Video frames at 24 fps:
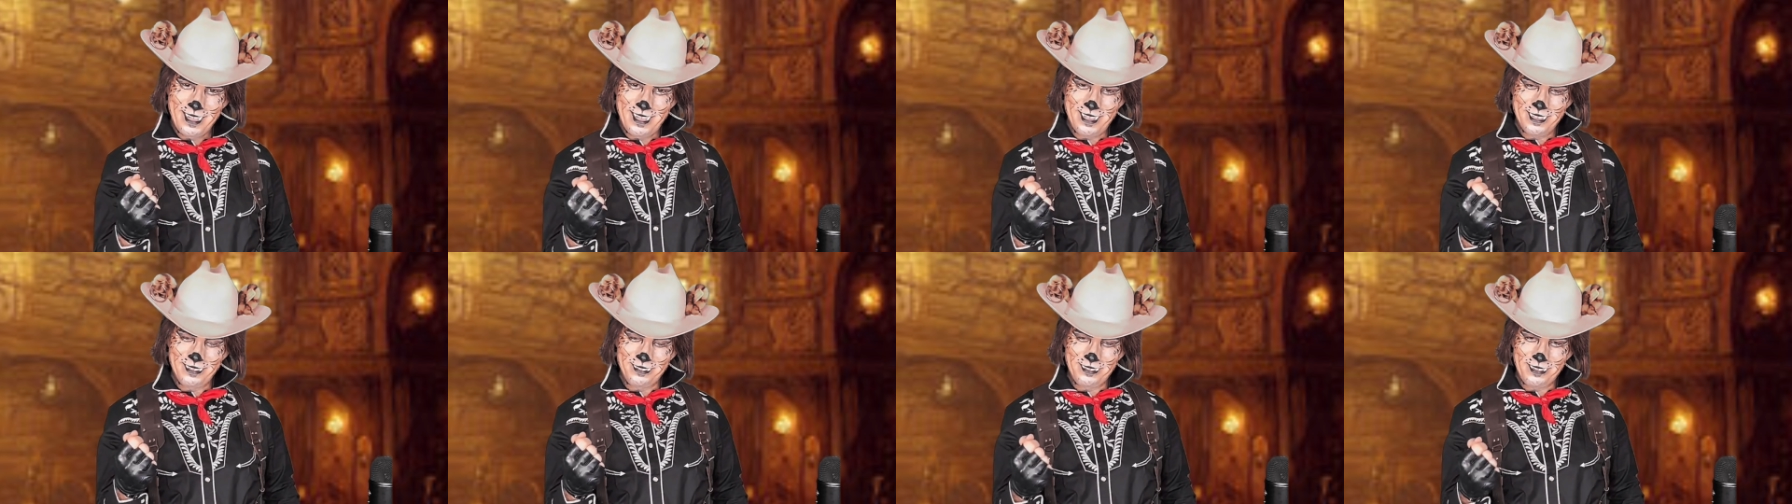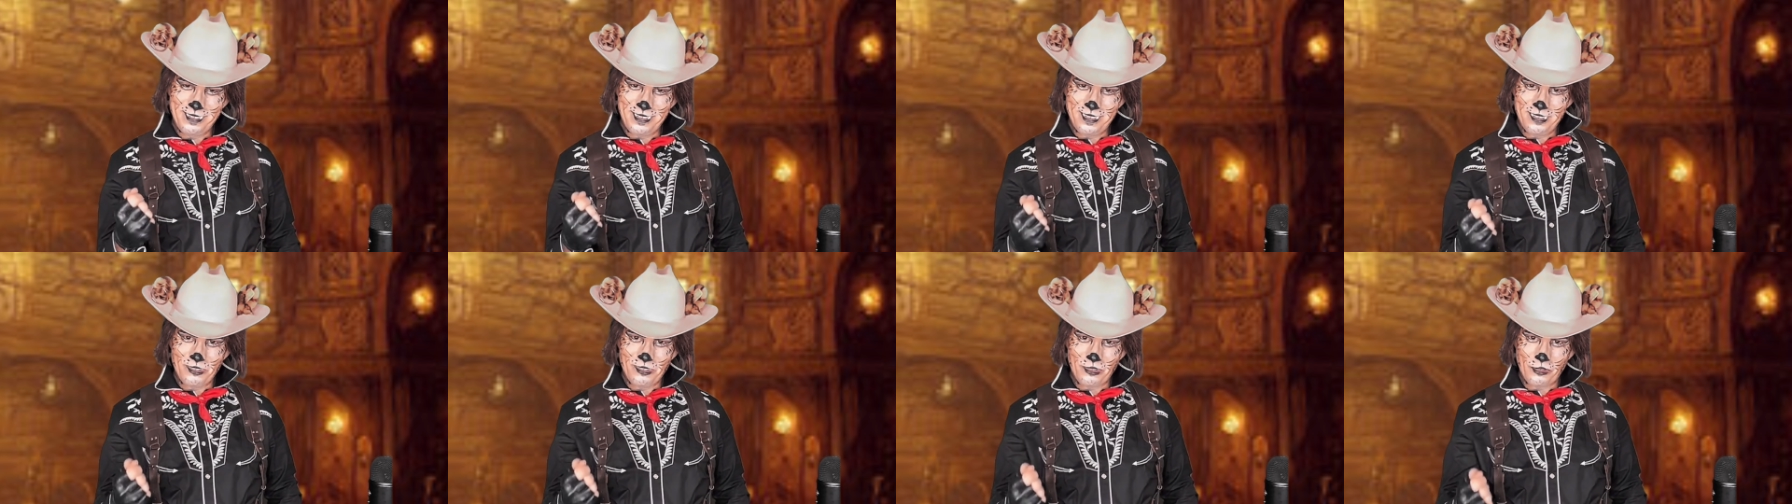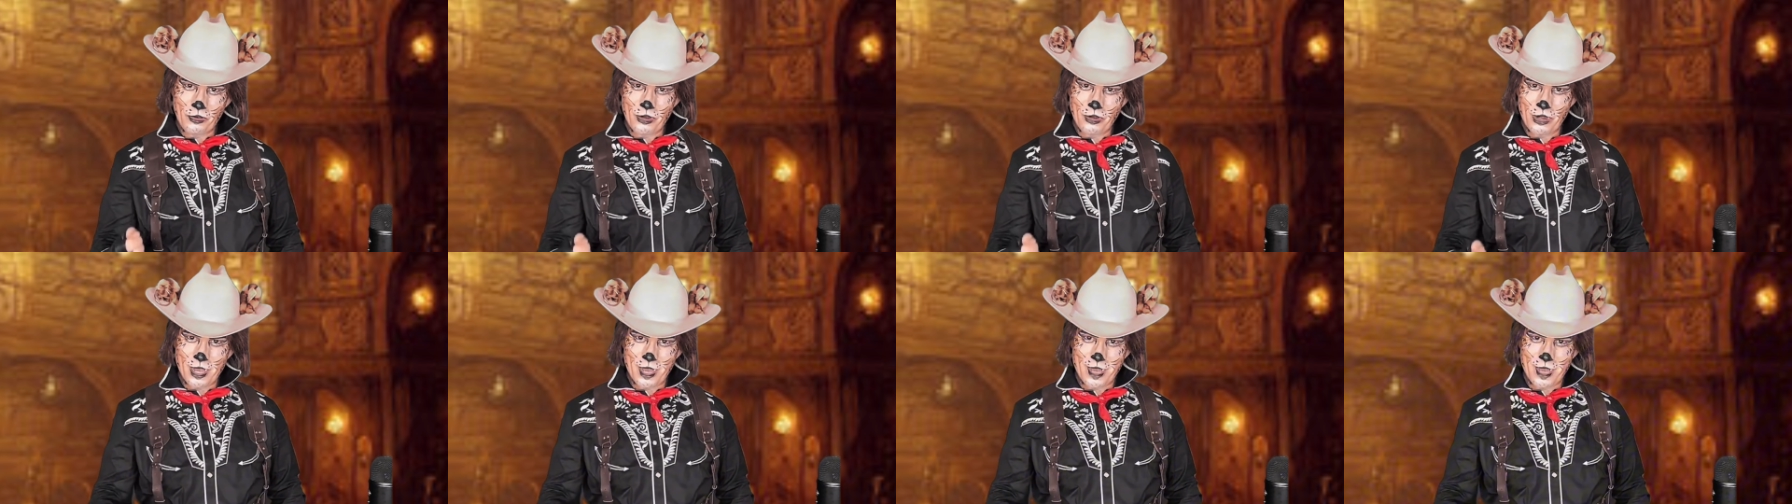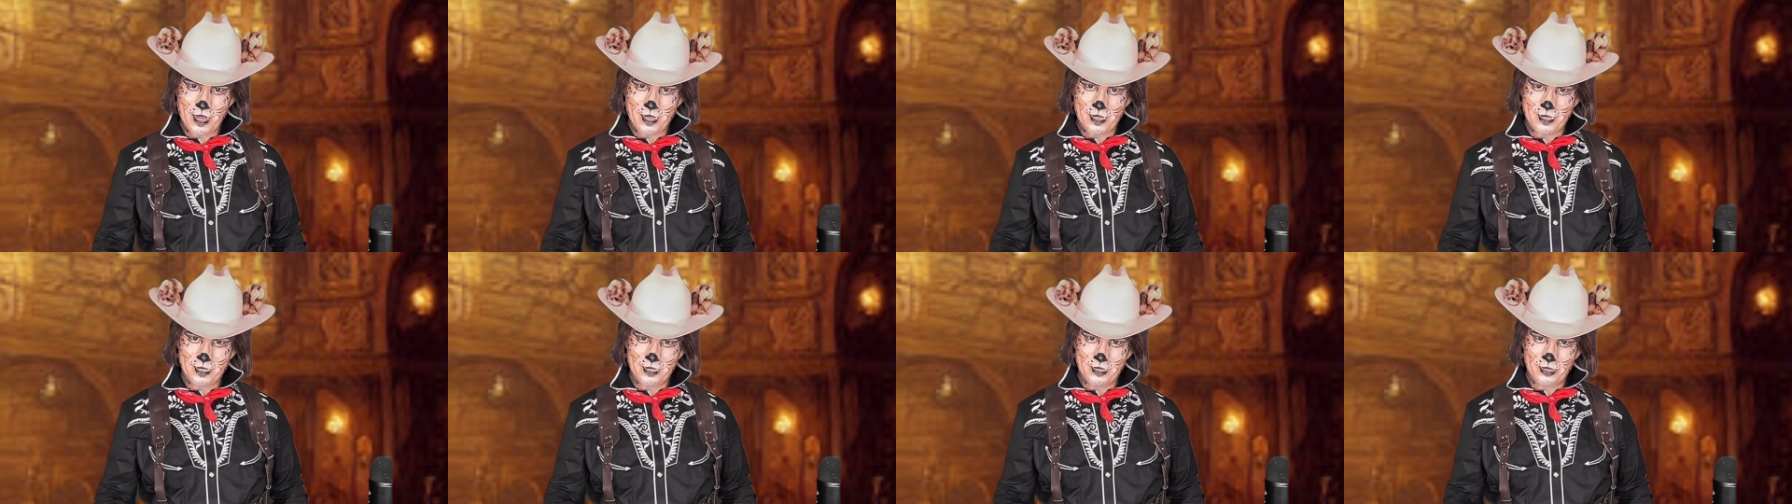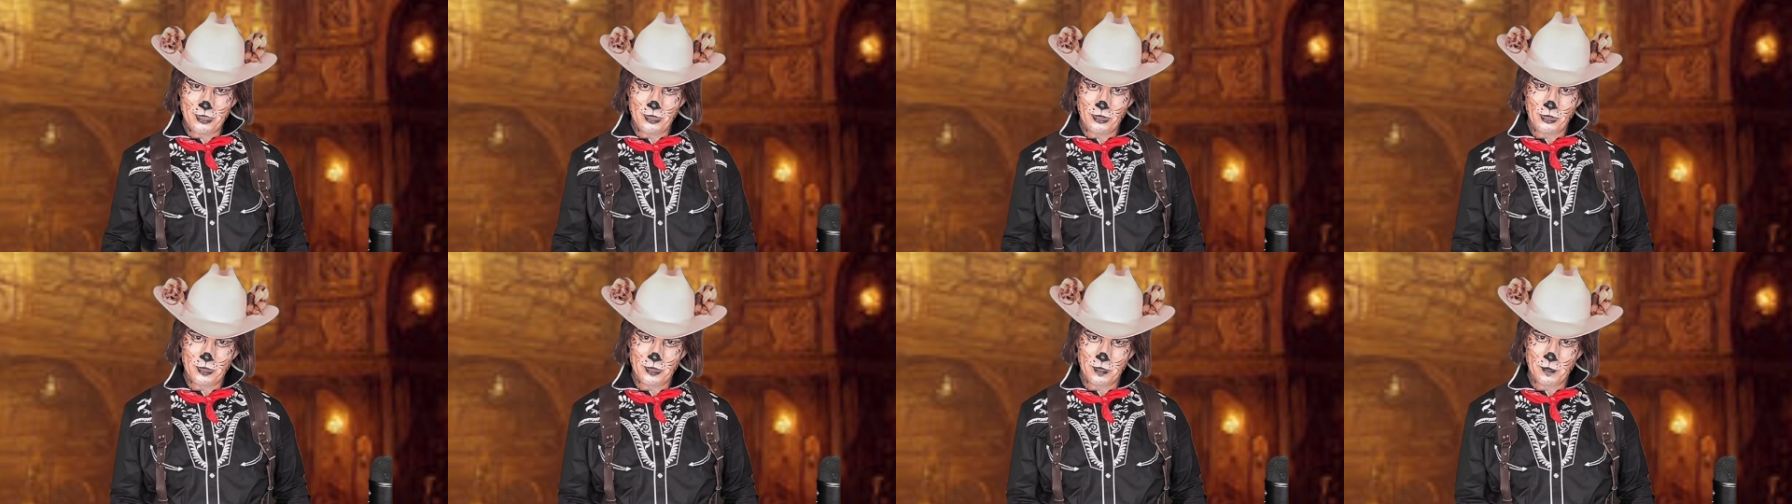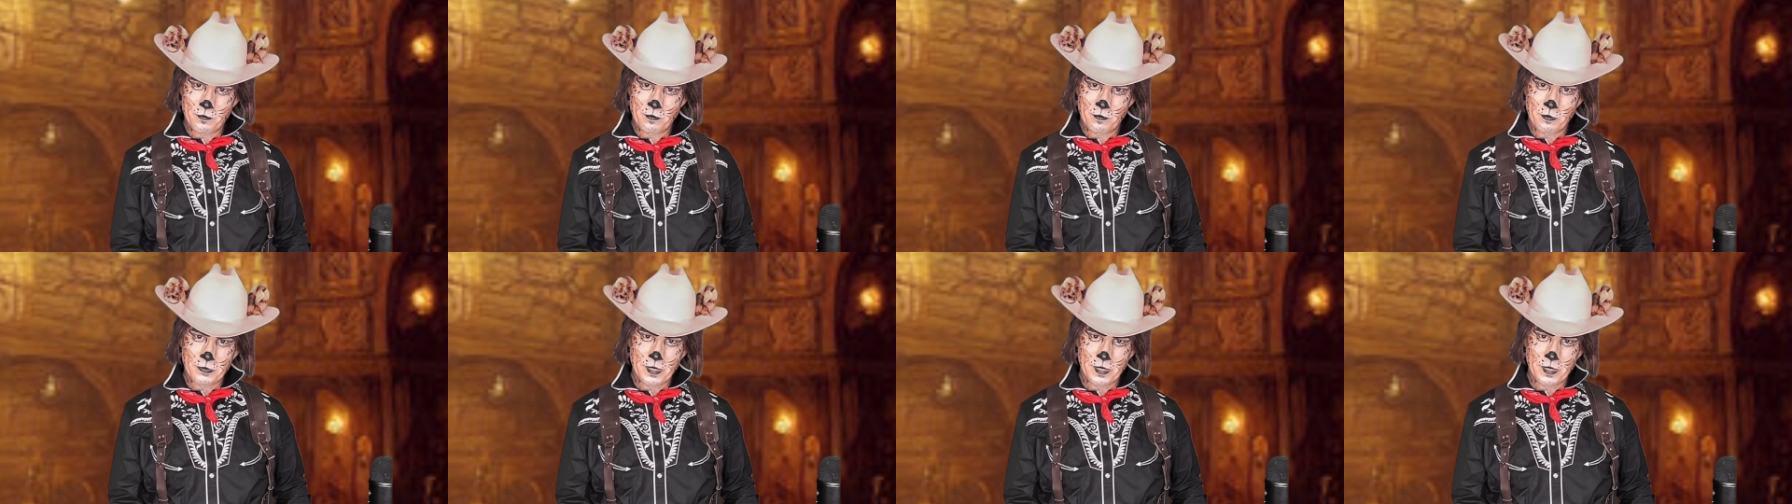Guilty as charged.